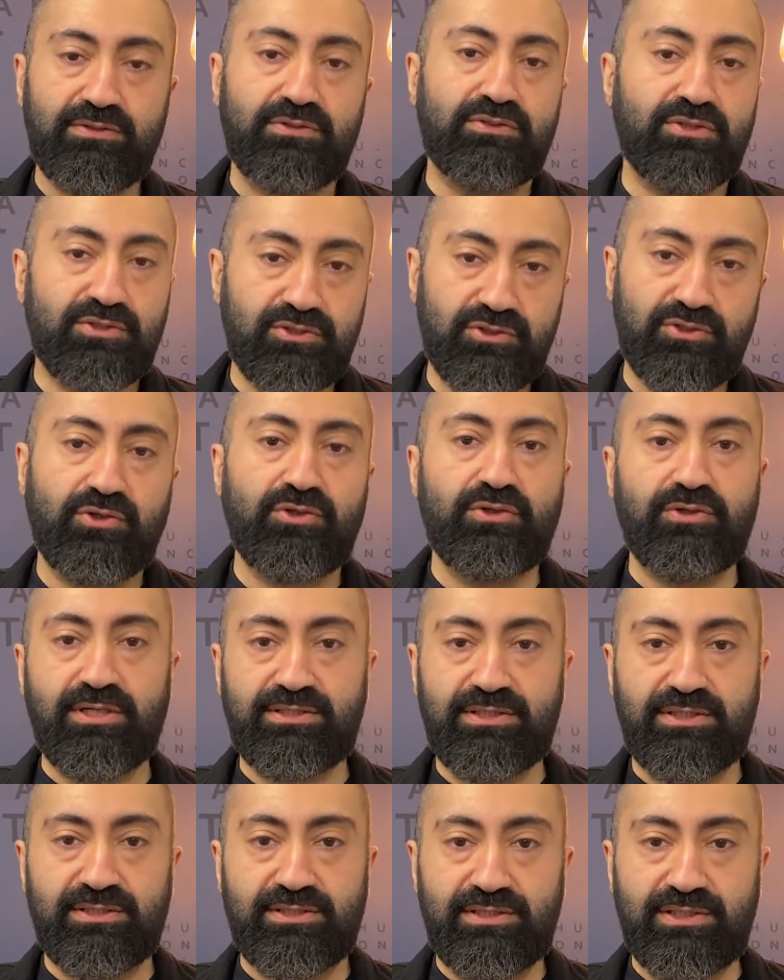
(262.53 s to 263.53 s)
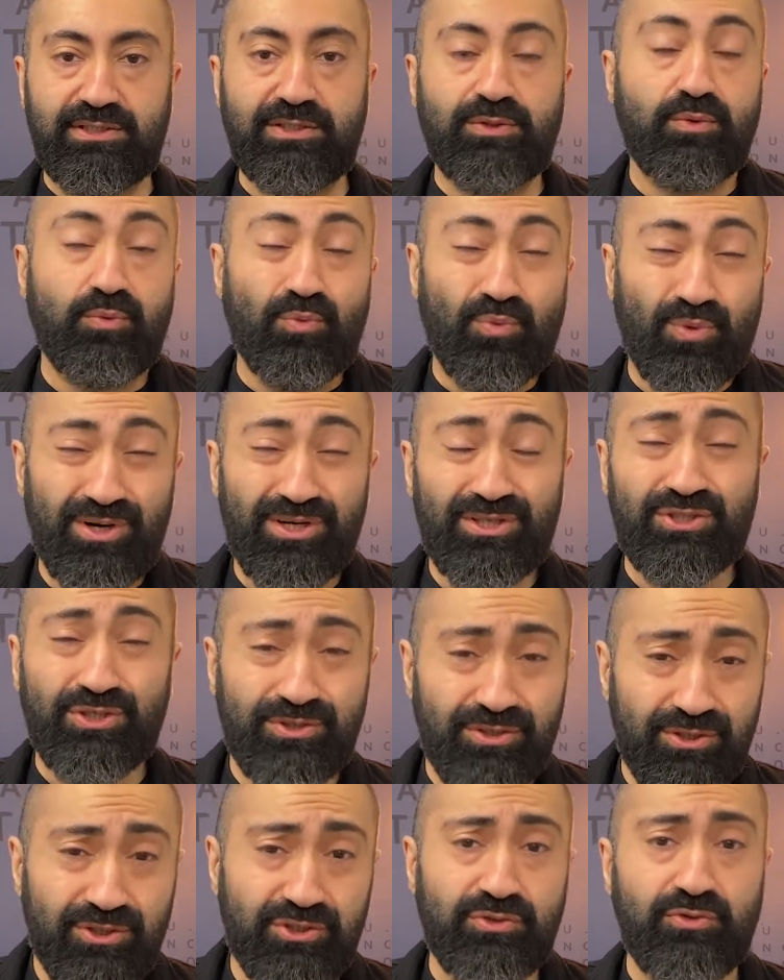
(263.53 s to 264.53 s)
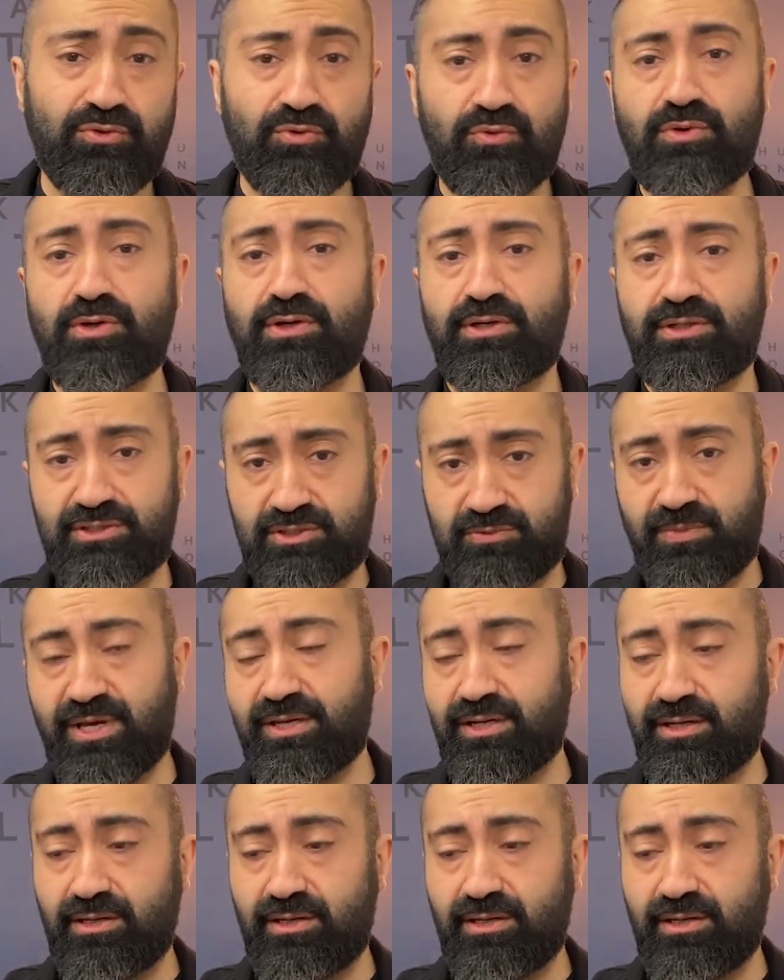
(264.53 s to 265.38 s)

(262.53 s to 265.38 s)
just so you guys could see what a traditional hookah is made.